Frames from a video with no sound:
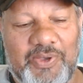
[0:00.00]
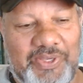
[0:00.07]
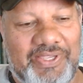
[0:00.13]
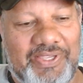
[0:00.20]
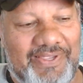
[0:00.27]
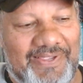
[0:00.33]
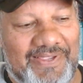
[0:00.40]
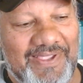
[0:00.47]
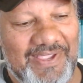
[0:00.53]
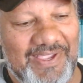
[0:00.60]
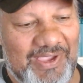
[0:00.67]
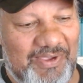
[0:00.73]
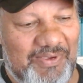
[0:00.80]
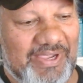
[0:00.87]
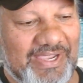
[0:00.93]
You
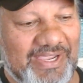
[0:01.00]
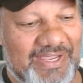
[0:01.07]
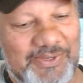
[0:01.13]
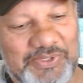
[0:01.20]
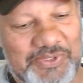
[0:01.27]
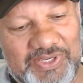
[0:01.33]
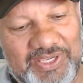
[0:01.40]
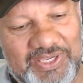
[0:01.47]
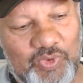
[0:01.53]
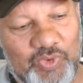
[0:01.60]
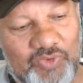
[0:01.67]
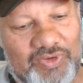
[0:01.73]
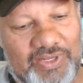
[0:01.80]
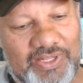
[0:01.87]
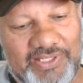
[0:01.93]
can use an
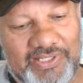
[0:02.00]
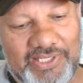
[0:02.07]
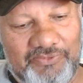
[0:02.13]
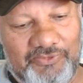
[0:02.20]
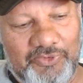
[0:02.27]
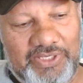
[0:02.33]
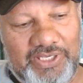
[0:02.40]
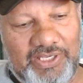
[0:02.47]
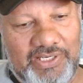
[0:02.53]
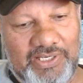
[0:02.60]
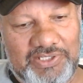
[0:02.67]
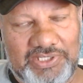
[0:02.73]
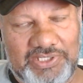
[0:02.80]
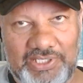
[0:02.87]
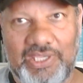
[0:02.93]
equivalent term for
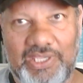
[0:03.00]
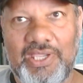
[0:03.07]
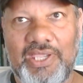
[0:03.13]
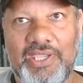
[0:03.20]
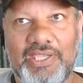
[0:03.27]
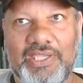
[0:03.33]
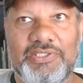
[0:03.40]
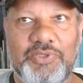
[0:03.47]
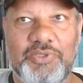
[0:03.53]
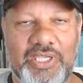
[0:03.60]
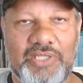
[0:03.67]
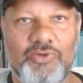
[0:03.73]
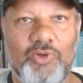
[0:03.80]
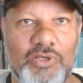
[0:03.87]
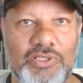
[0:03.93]
English. As you
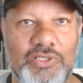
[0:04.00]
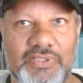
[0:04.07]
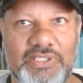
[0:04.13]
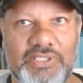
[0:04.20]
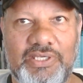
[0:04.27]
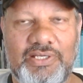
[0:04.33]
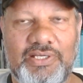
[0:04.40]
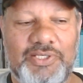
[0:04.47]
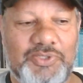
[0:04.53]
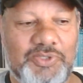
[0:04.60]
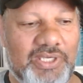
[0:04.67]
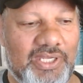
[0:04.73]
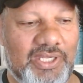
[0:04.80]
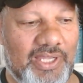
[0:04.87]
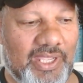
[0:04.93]
get Oxford English,
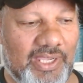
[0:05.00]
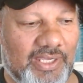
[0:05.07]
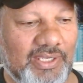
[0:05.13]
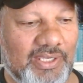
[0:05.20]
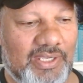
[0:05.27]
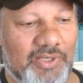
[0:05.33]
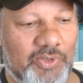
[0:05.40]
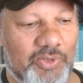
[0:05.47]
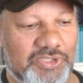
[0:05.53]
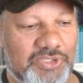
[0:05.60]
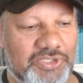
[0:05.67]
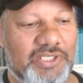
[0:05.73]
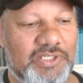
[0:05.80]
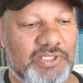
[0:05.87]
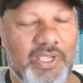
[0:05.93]
you get like, or
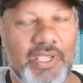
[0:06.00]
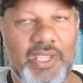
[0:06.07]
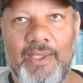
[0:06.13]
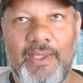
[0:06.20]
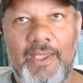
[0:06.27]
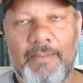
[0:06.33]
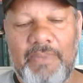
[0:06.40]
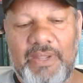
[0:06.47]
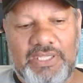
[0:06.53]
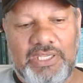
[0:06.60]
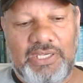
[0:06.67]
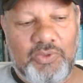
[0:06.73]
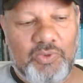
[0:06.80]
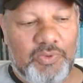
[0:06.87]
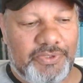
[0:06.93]
Shakespeare. But
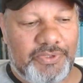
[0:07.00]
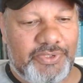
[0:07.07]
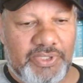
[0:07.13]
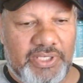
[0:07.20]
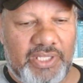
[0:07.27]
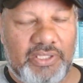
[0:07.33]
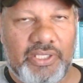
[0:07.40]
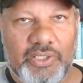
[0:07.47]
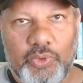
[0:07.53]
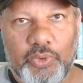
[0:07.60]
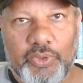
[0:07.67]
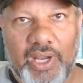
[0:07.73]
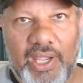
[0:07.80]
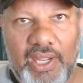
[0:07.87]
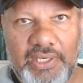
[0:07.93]
then you also get the
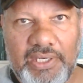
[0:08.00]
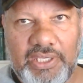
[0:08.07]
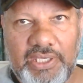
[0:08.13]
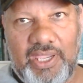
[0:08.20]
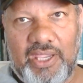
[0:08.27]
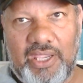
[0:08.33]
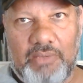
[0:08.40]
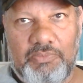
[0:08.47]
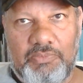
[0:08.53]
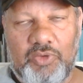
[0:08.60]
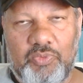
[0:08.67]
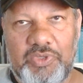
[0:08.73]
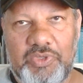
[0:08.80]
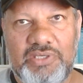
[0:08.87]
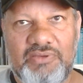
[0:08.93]
Quranic
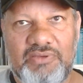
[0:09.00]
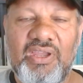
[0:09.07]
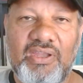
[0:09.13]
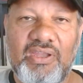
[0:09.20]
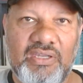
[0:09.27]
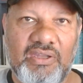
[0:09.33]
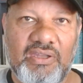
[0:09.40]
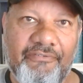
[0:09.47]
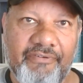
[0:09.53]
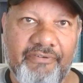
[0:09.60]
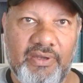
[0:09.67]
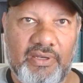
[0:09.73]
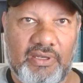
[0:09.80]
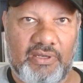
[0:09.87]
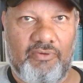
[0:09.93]
Arabic, which is very
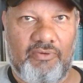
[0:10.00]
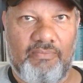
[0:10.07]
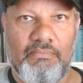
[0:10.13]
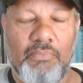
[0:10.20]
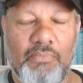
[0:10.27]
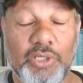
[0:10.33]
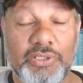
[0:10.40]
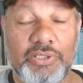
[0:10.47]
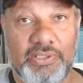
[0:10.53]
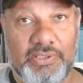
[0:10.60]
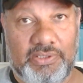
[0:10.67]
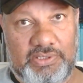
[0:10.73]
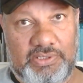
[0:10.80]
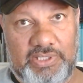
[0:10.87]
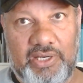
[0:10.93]
different from
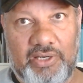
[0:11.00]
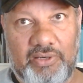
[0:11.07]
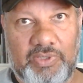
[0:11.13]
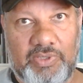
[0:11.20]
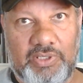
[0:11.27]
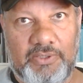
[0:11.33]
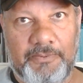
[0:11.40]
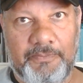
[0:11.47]
modern Arabic.